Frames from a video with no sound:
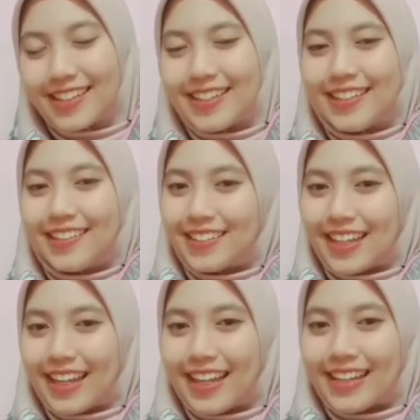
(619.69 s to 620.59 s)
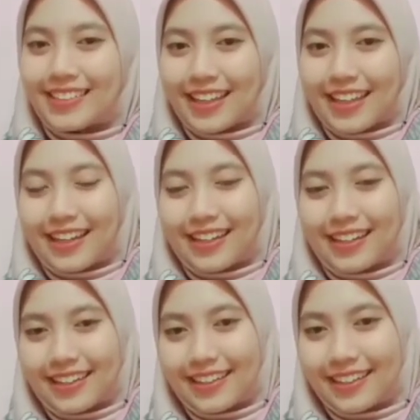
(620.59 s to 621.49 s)
Okay, let's say
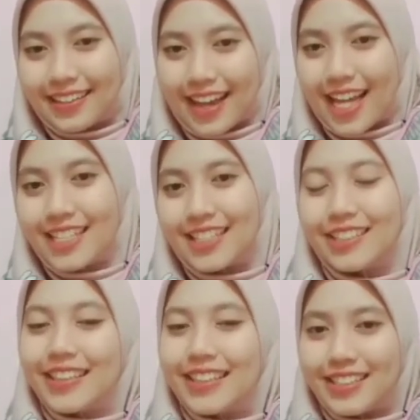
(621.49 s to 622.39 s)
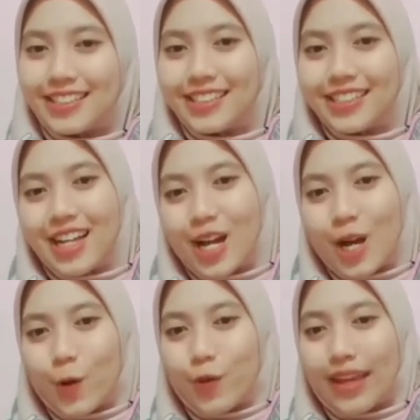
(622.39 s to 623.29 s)
as a teacher, we
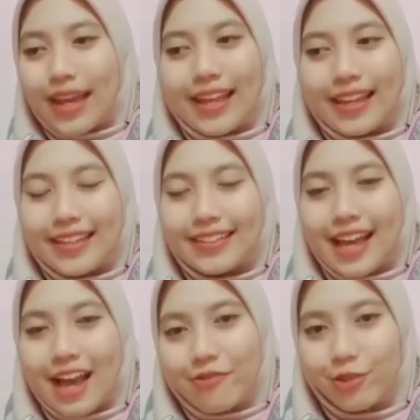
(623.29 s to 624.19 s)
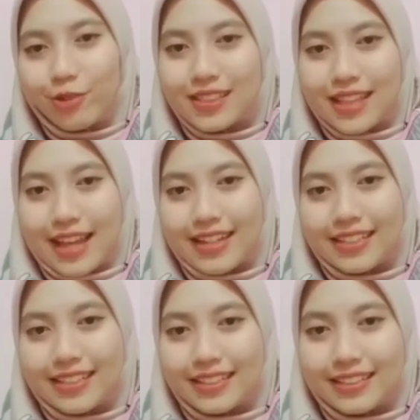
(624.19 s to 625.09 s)
at least have to set
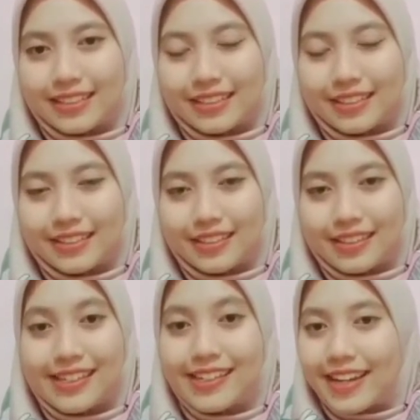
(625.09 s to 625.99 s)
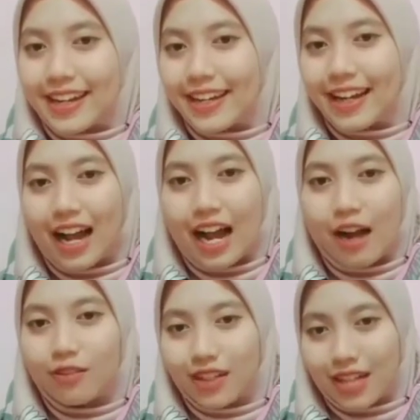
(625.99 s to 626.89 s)
learning
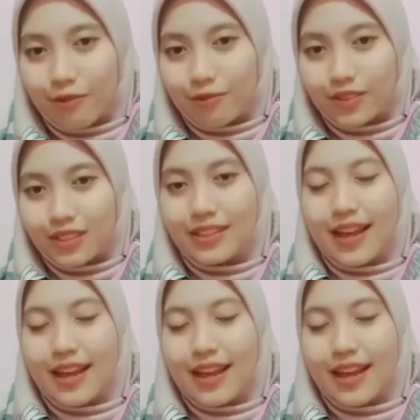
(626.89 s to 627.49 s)
outcomes that